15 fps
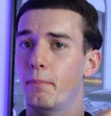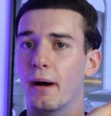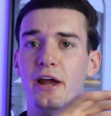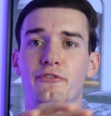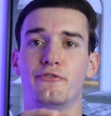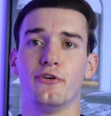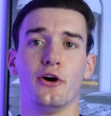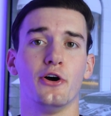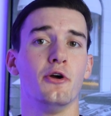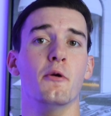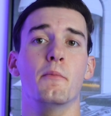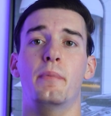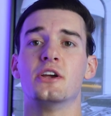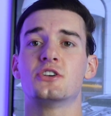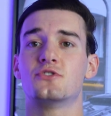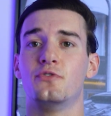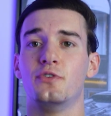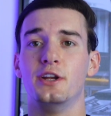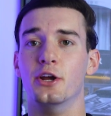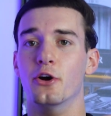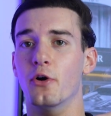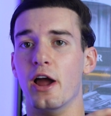by far, best
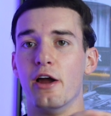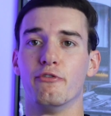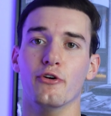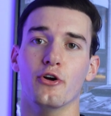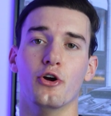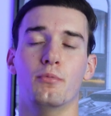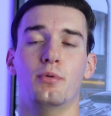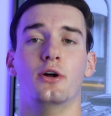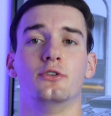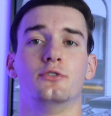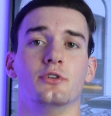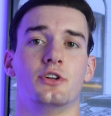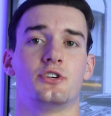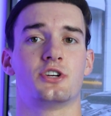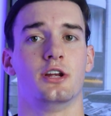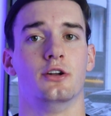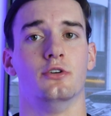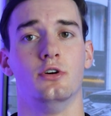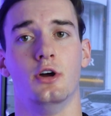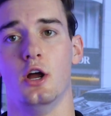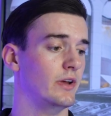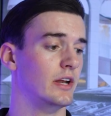video ever uploaded on the
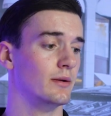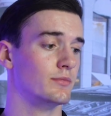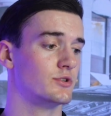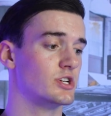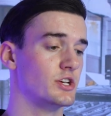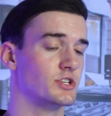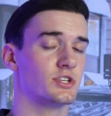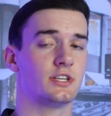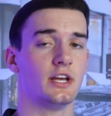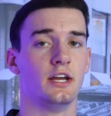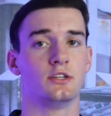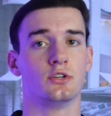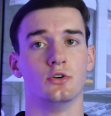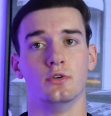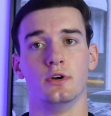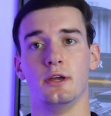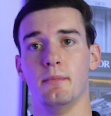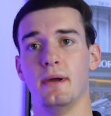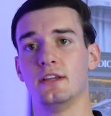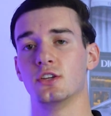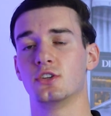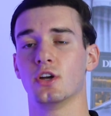channel. Willem changed the title, he
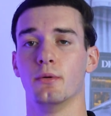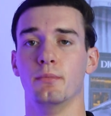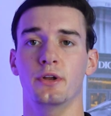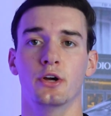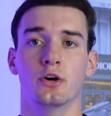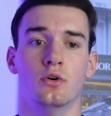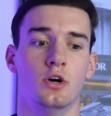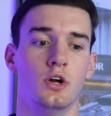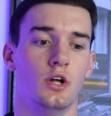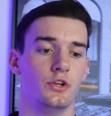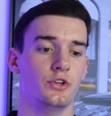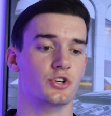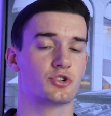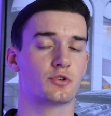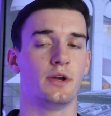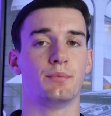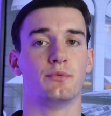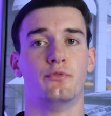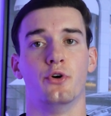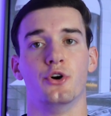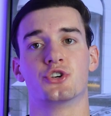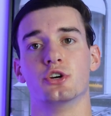made the thumbnail. The script,
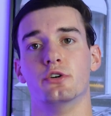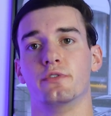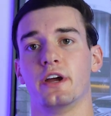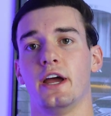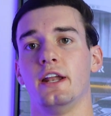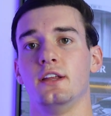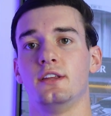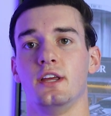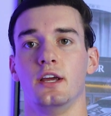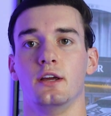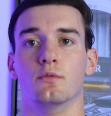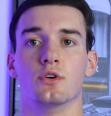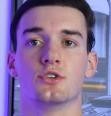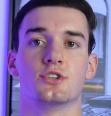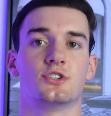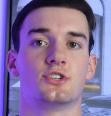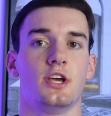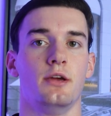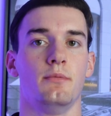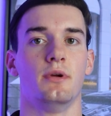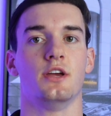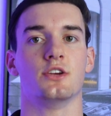voiceover, editing was the
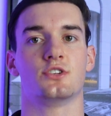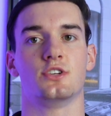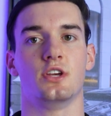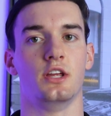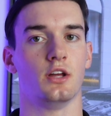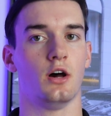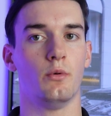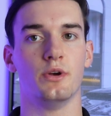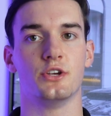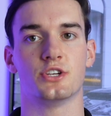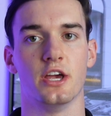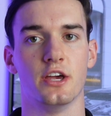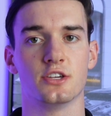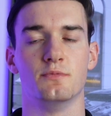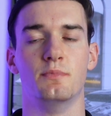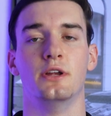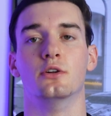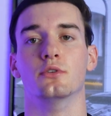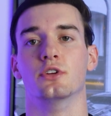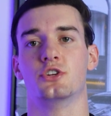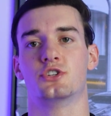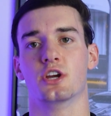same as it always has been
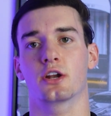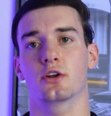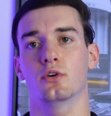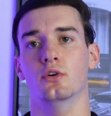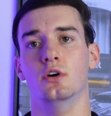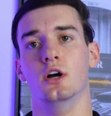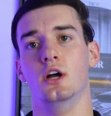on the channel.